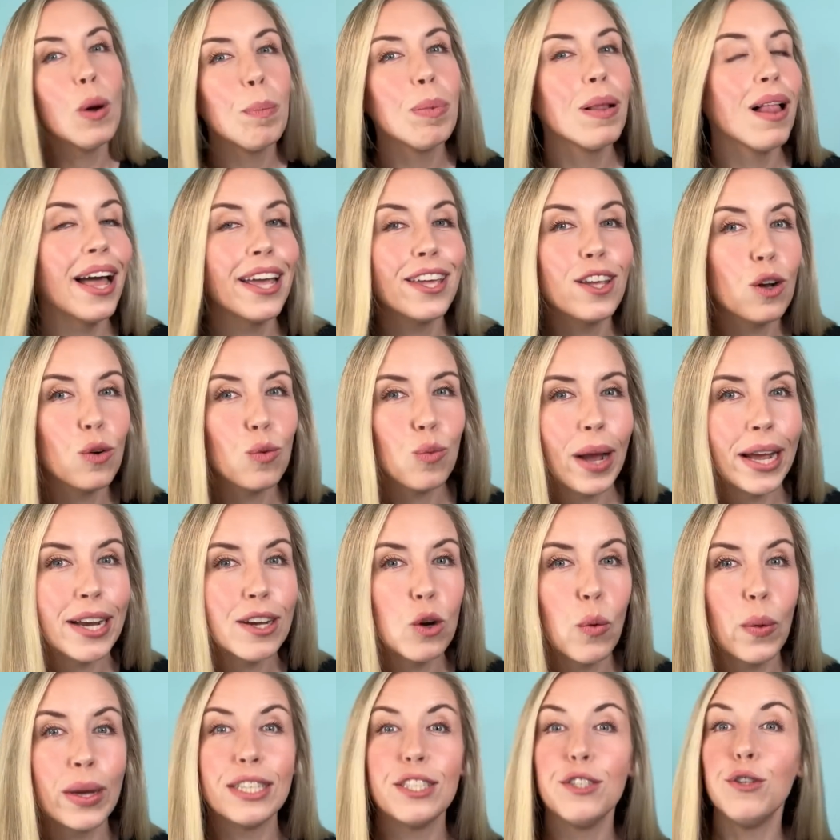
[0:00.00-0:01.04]
you apply your
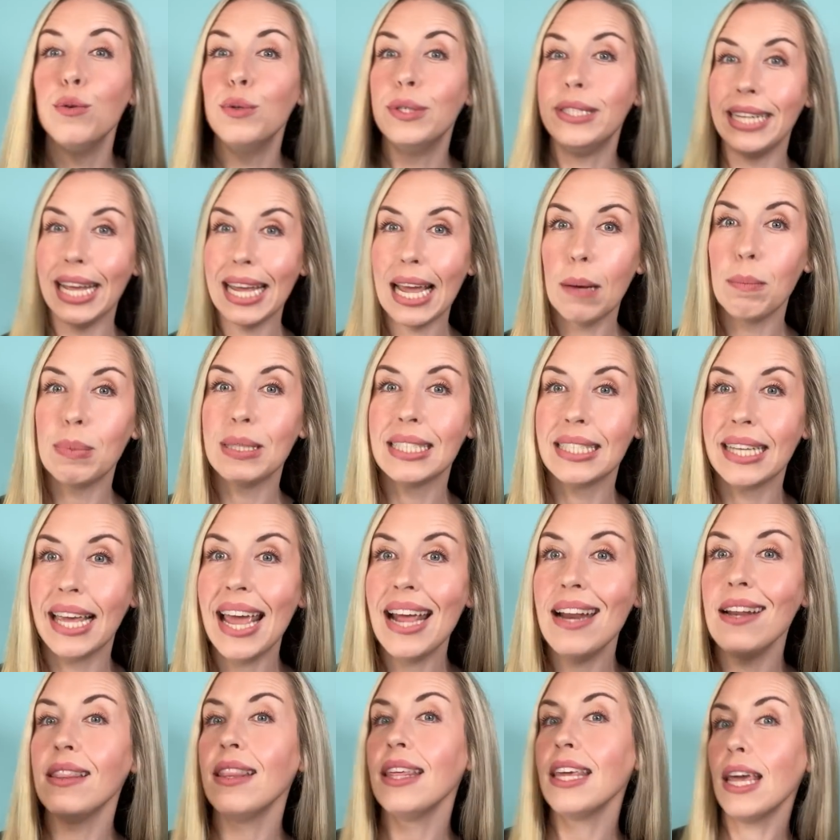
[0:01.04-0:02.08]
retinoid to damp
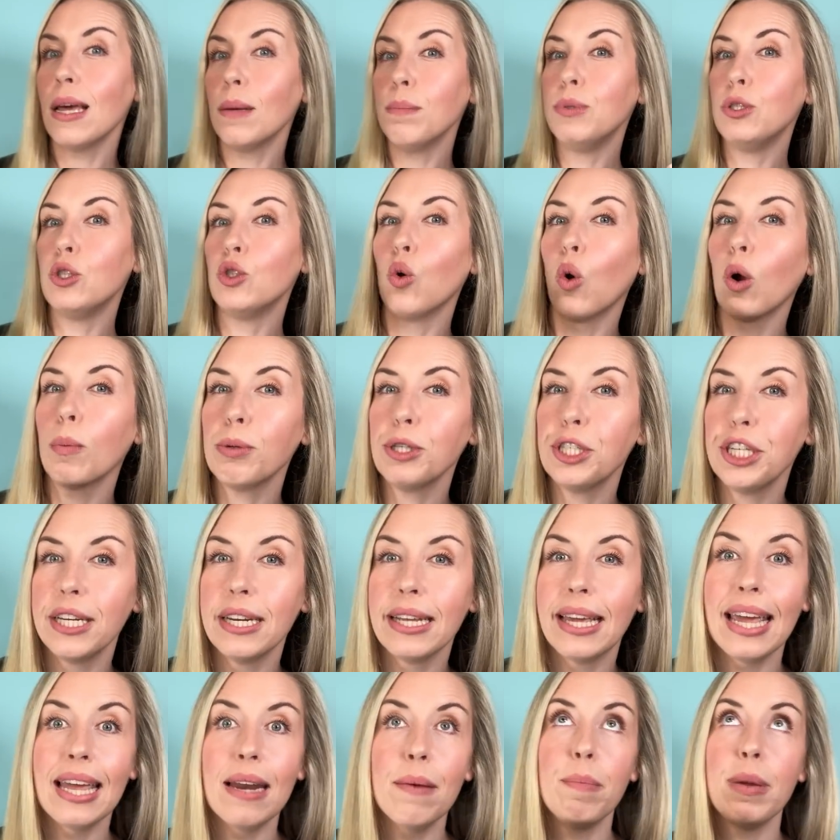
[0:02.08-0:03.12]
skin, the
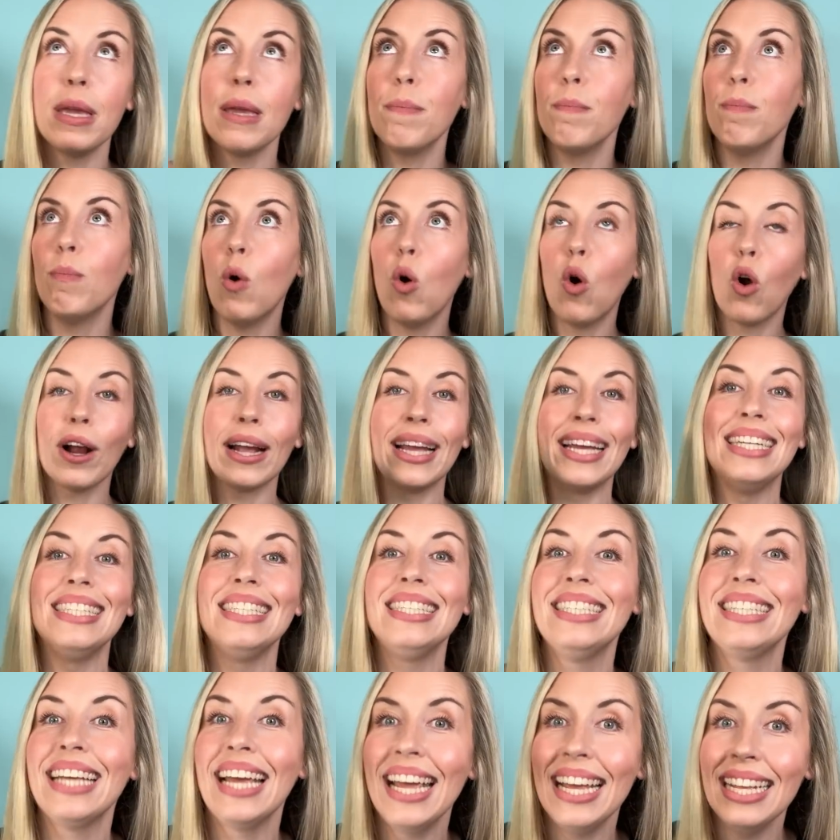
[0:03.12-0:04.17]
absorption can be more
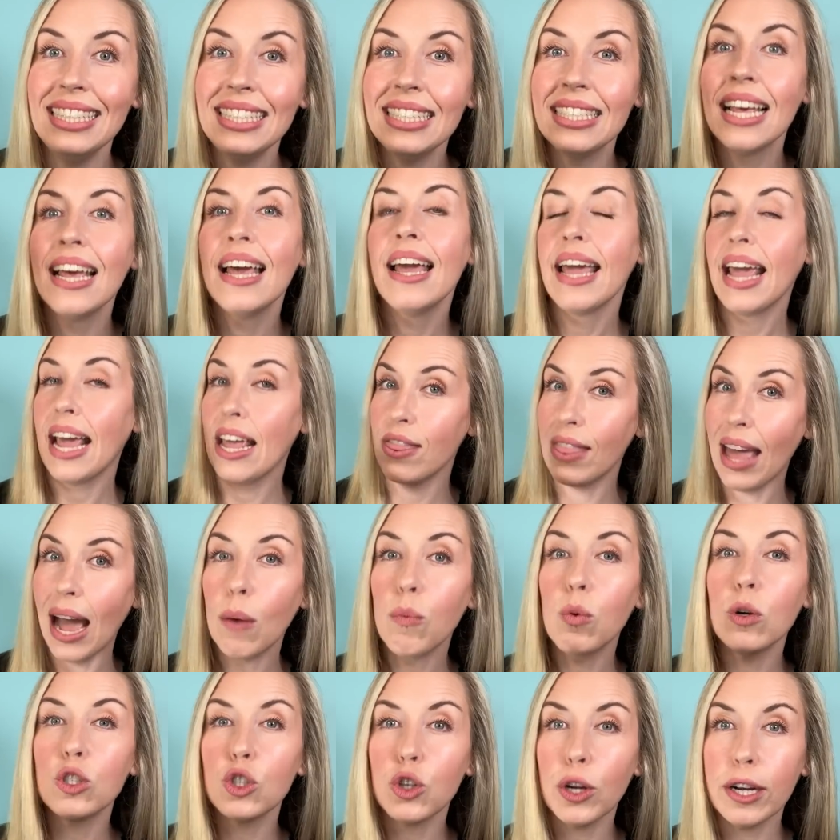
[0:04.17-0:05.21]
intense and
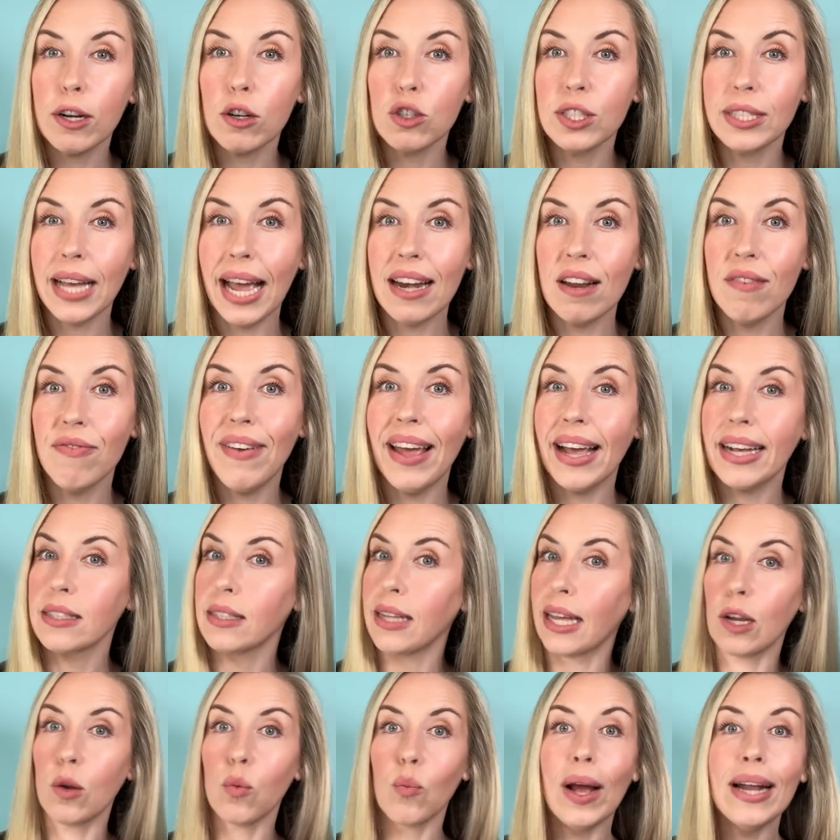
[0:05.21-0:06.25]
that will trigger side
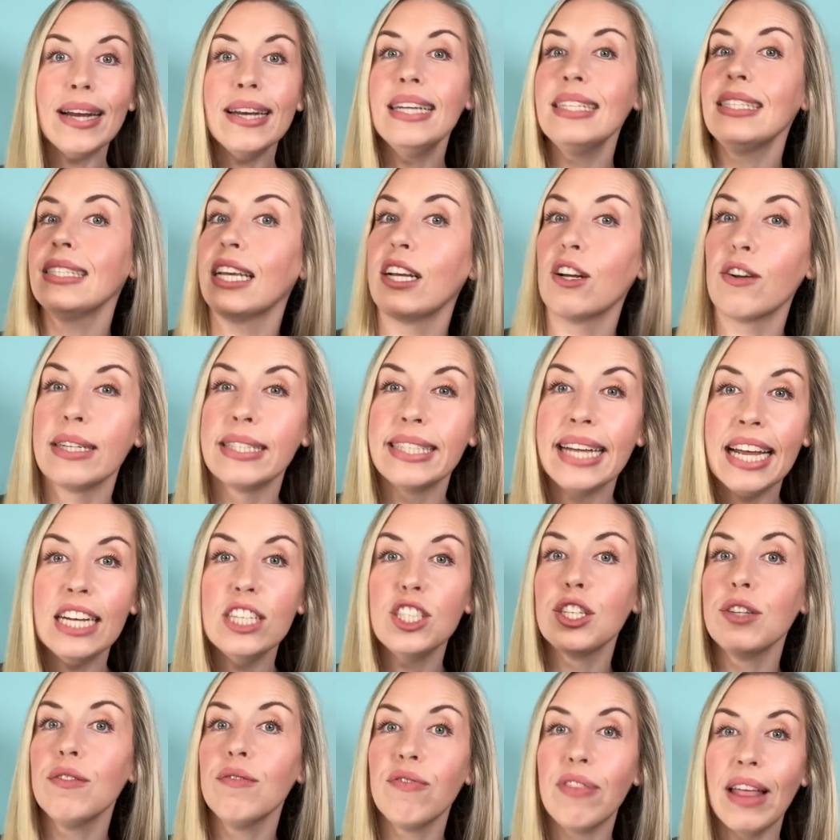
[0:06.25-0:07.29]
effects like redness,
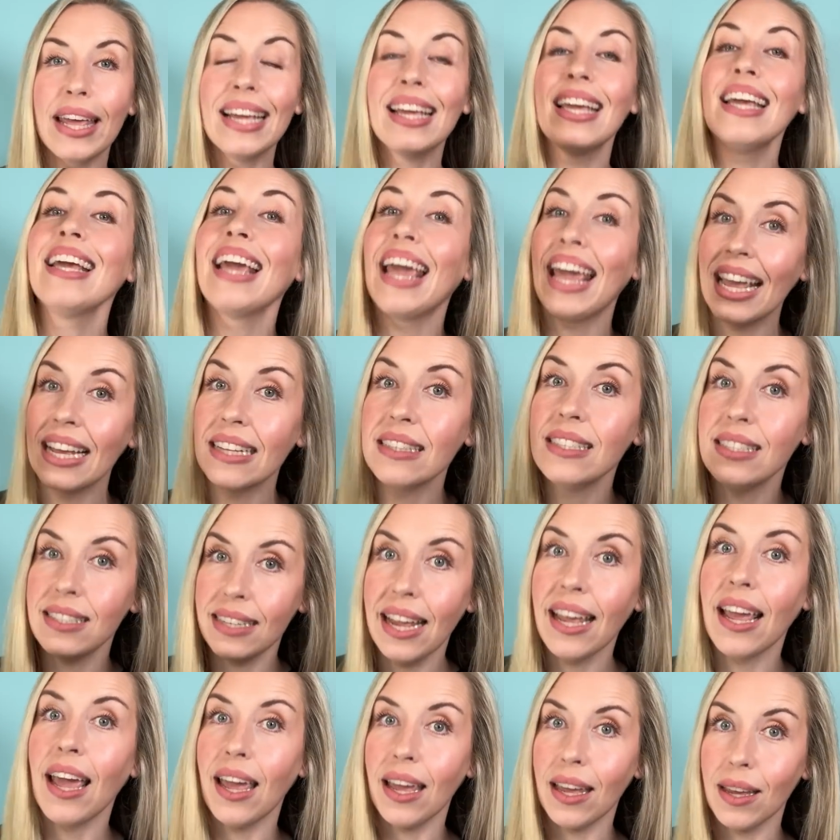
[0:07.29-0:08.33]
irritation, flaking, and
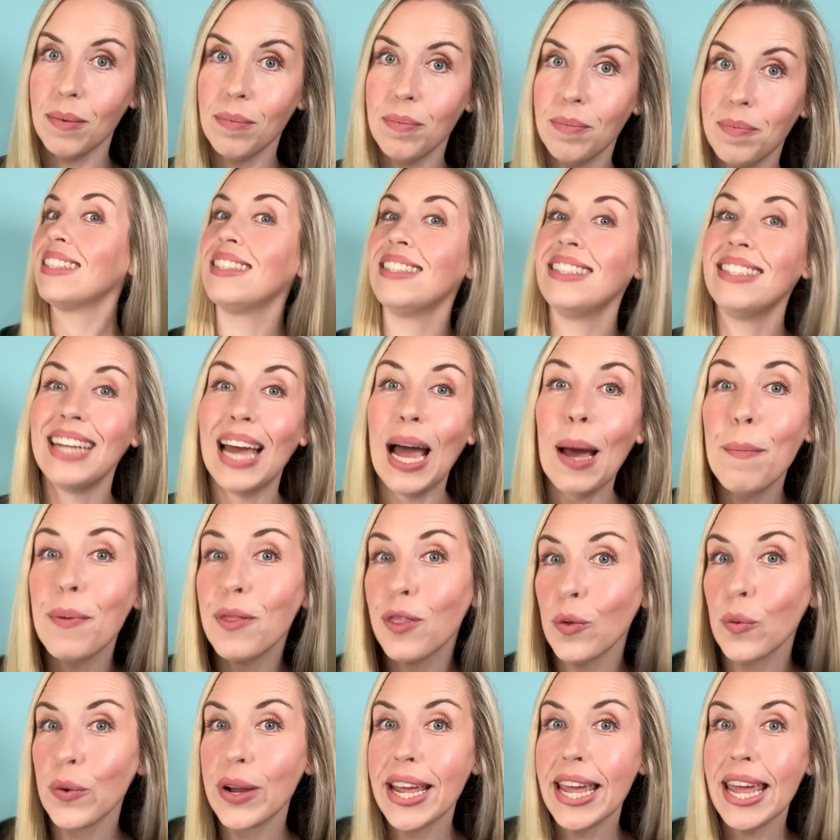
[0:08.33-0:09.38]
stinging. Step
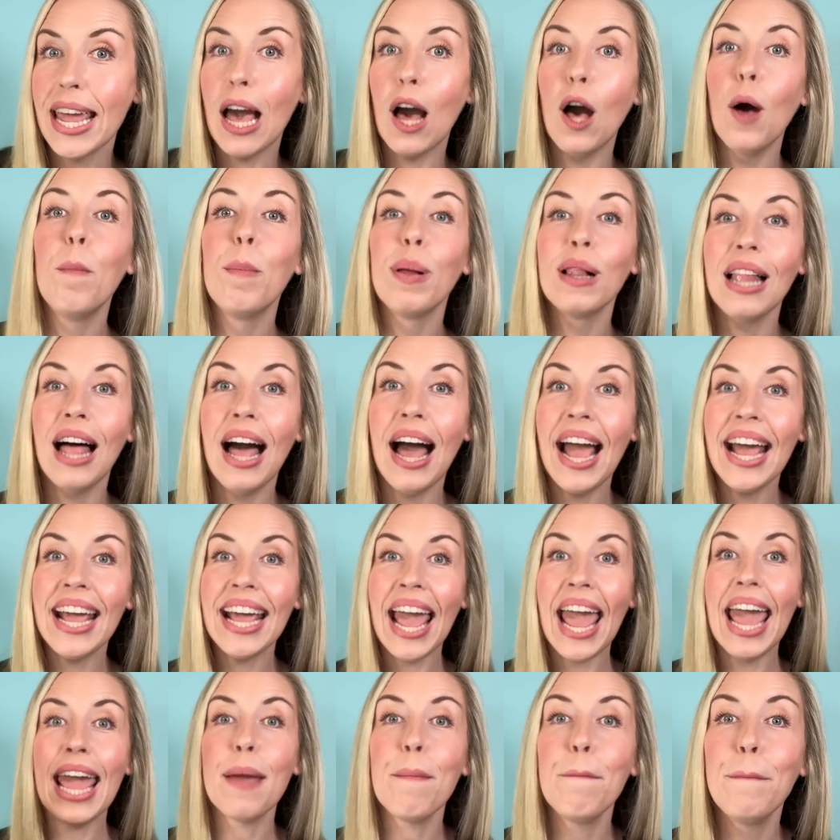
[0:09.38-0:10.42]
three,
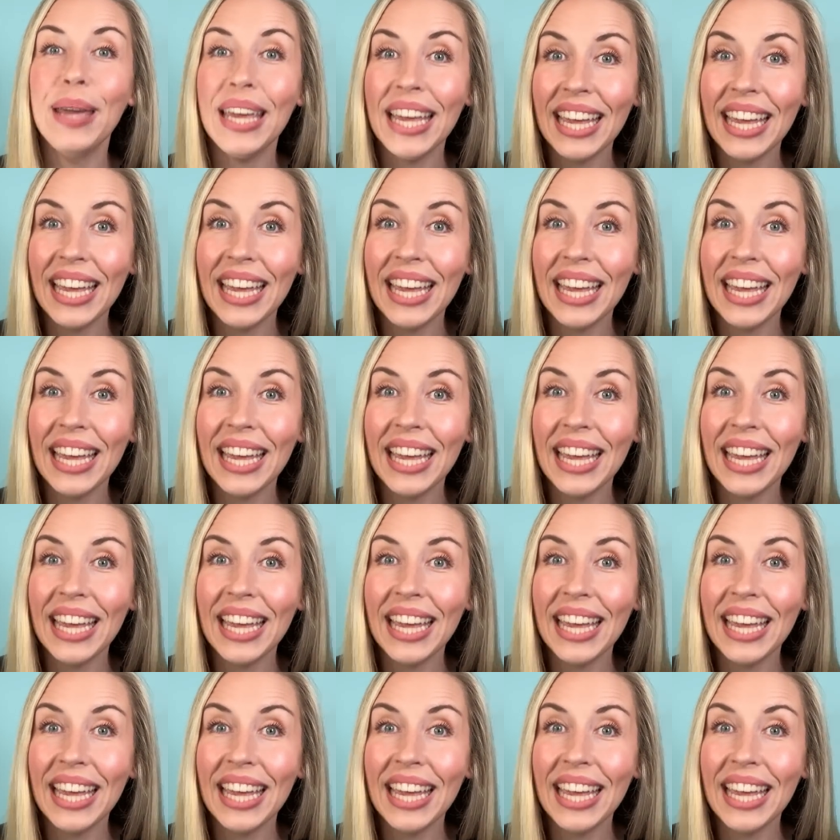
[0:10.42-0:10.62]
apply a